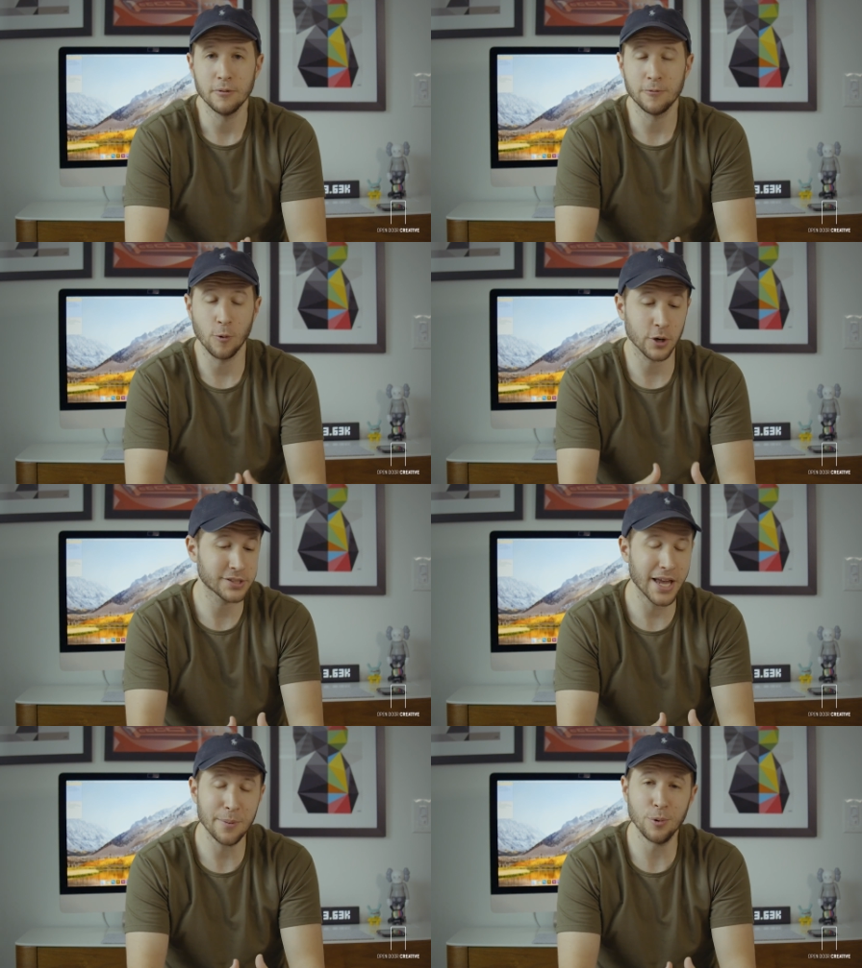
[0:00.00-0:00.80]
For
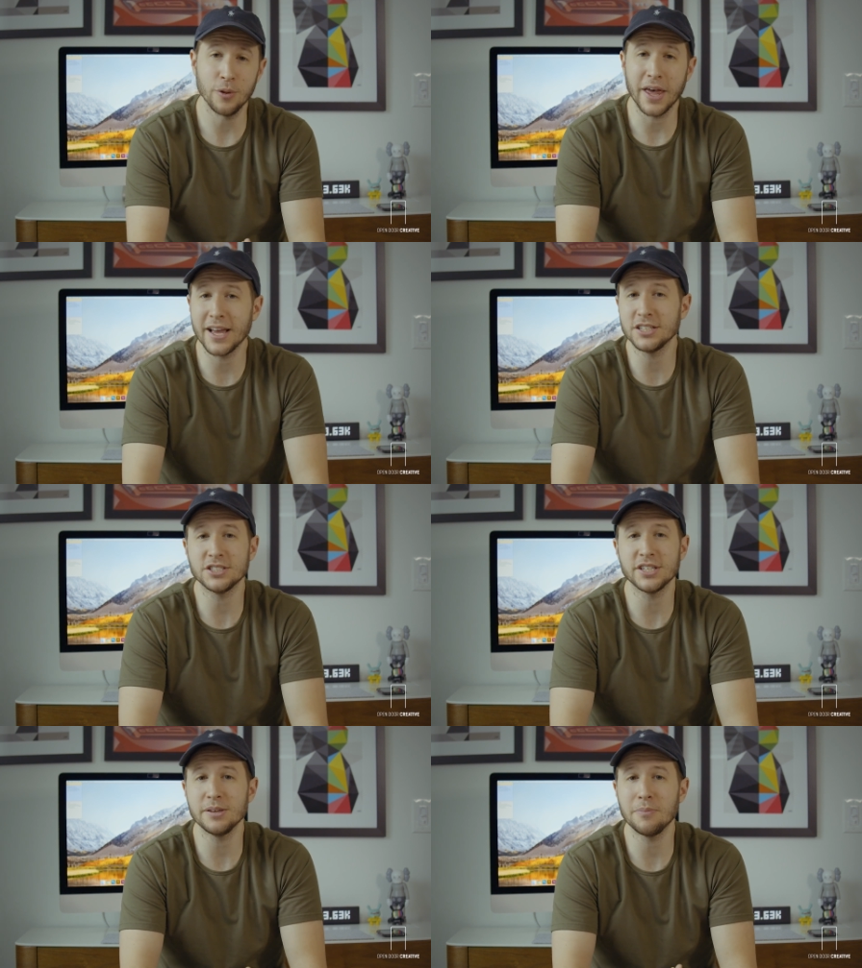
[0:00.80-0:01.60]
example, the
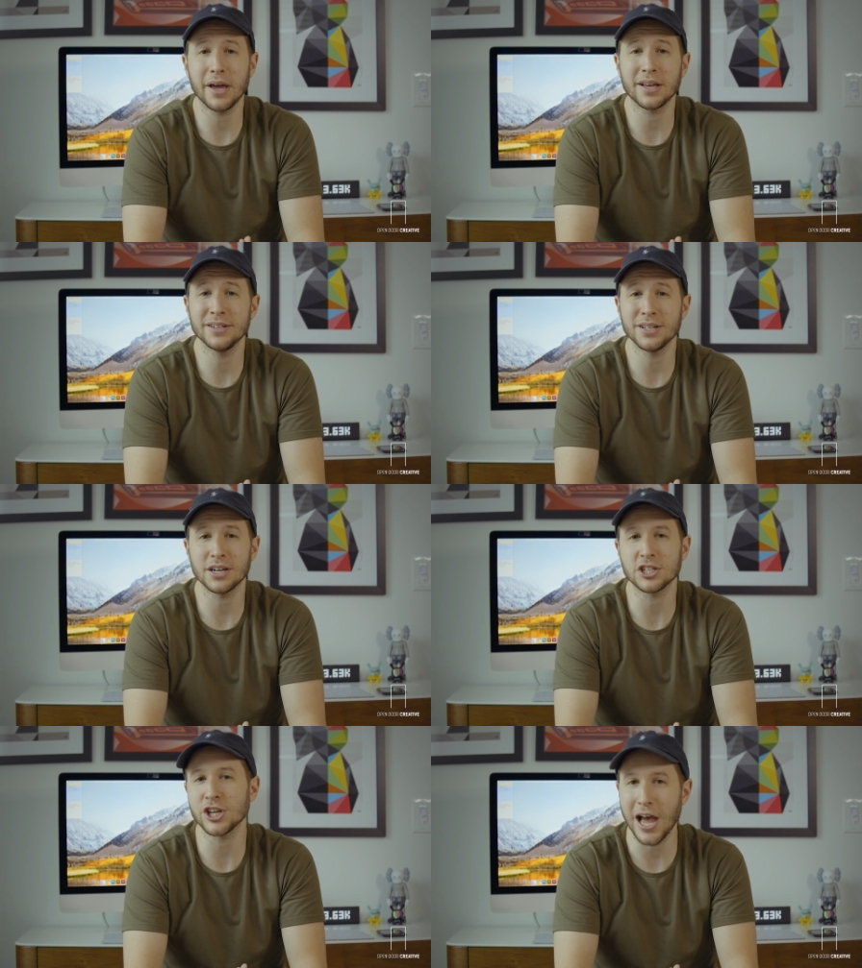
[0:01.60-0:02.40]
agency might
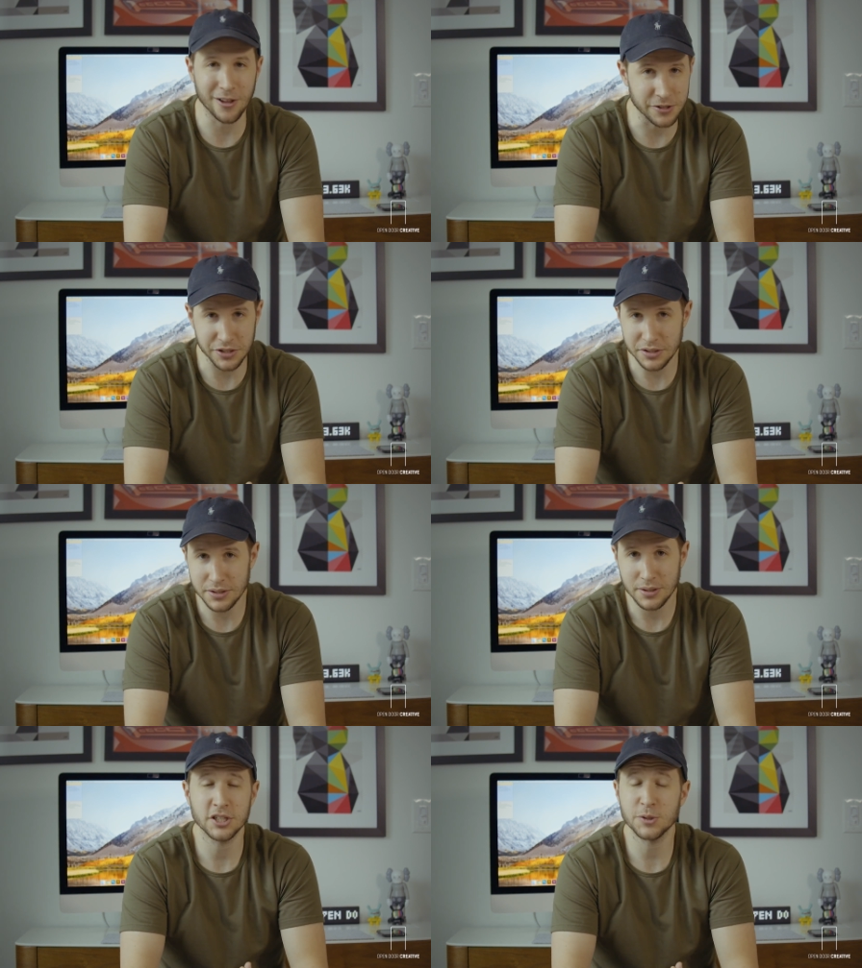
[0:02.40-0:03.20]
conduct
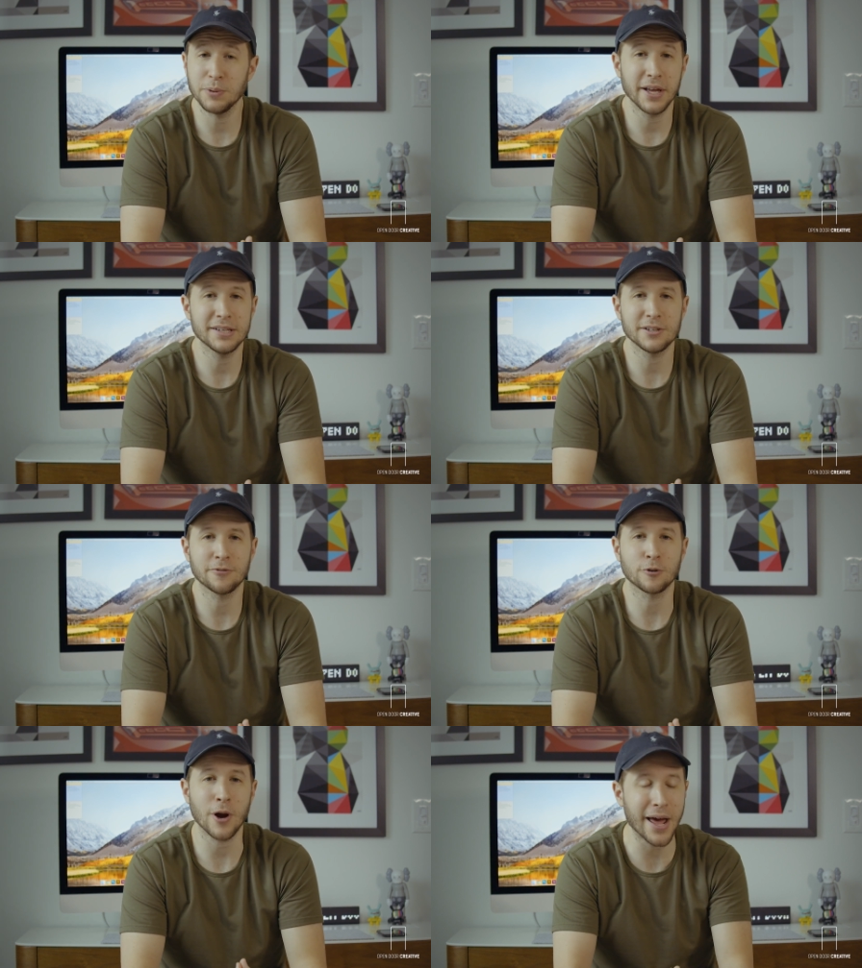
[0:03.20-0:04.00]
challenges, displays
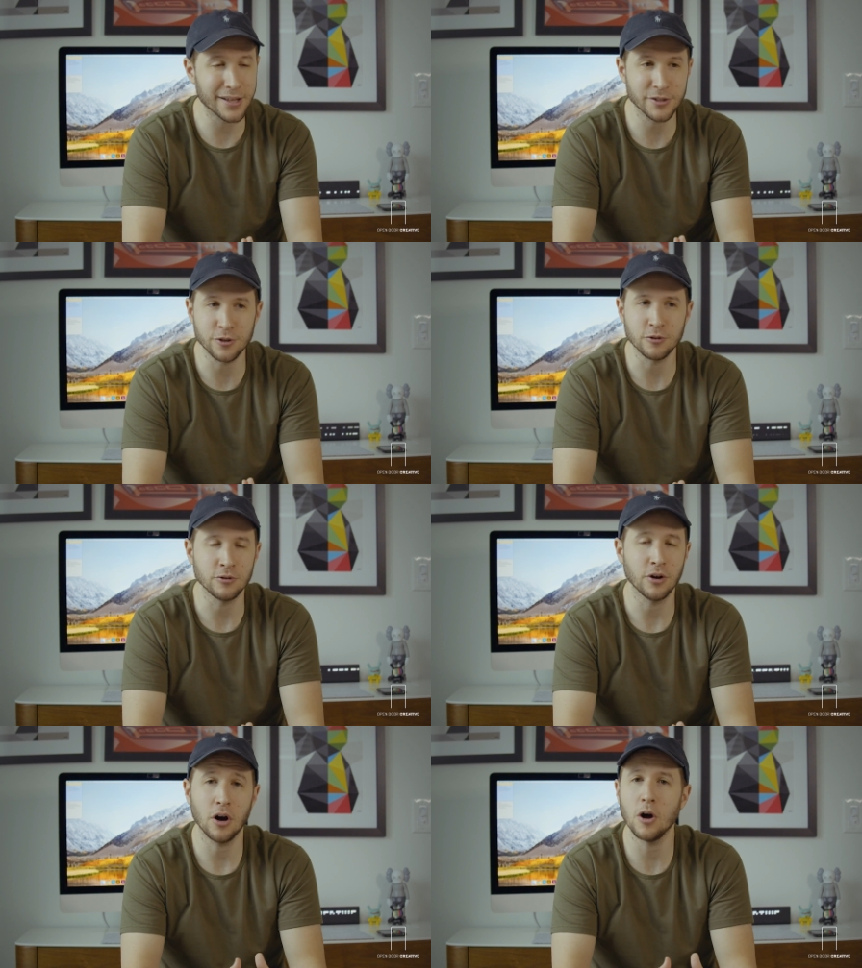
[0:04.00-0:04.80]
of
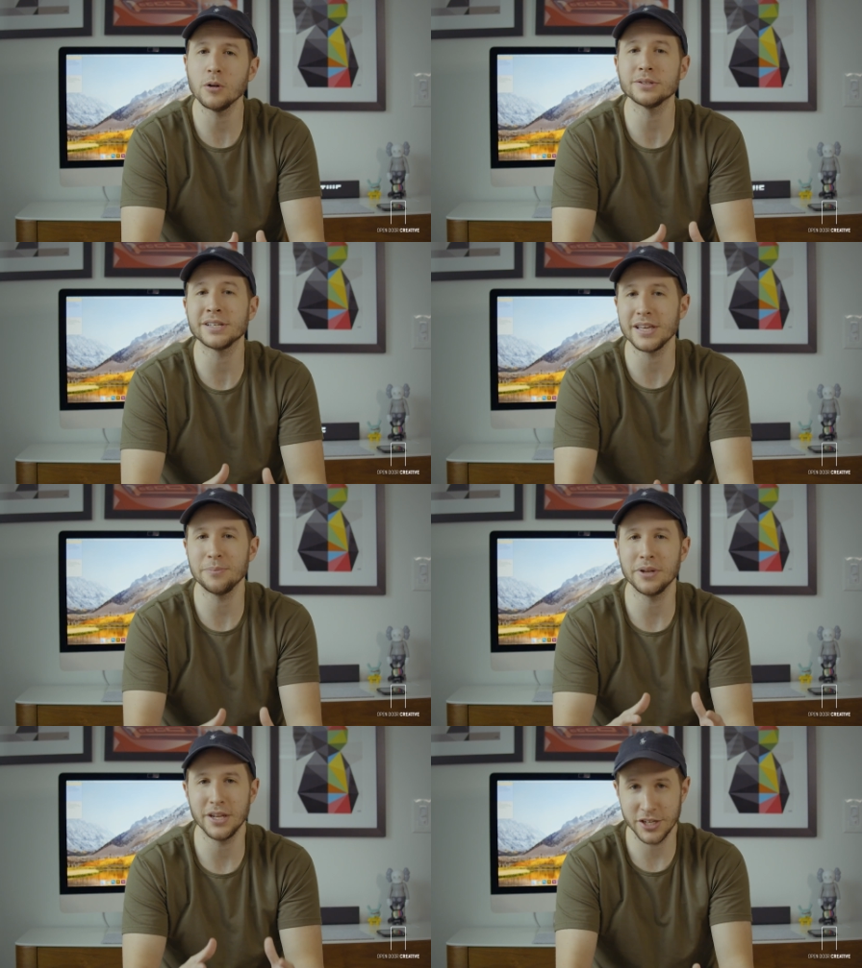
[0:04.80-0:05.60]
gratitude,
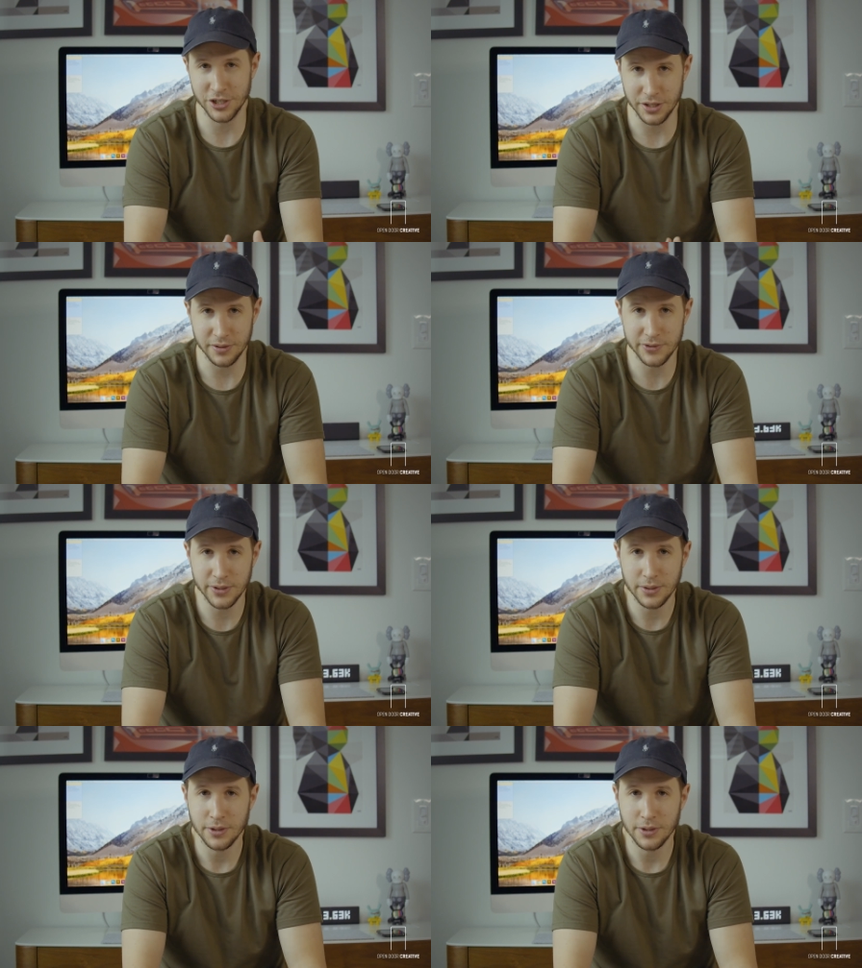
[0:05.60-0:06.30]
all-team initiatives.